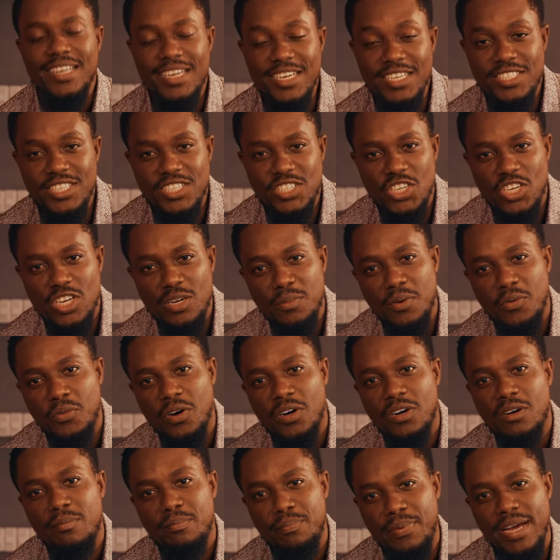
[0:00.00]
Ladies and gentlemen,
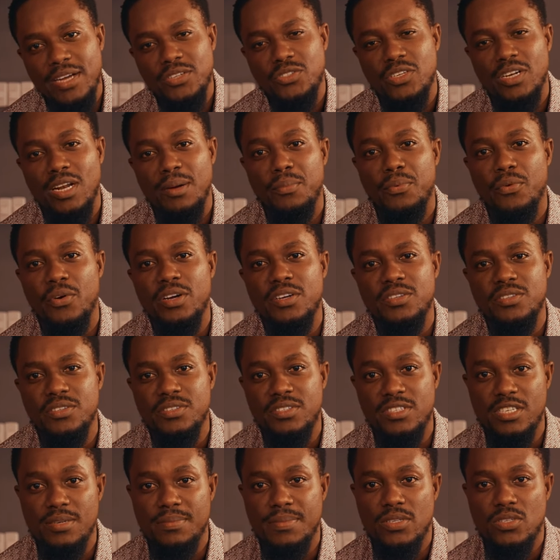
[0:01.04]
welcome back to Liberian
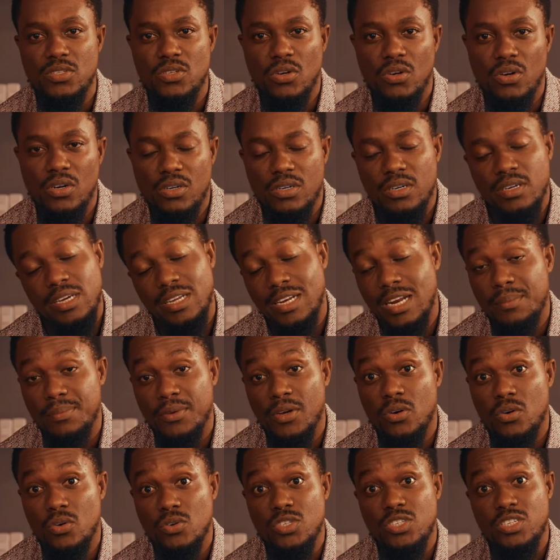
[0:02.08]
Entertainment Talk, and I'm your
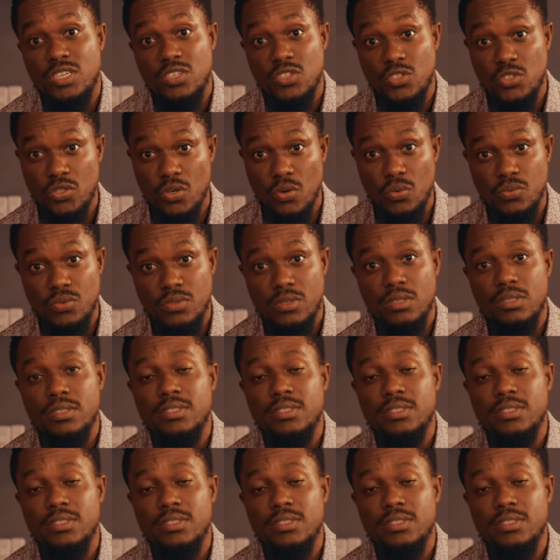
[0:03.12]
host, Shins Jones.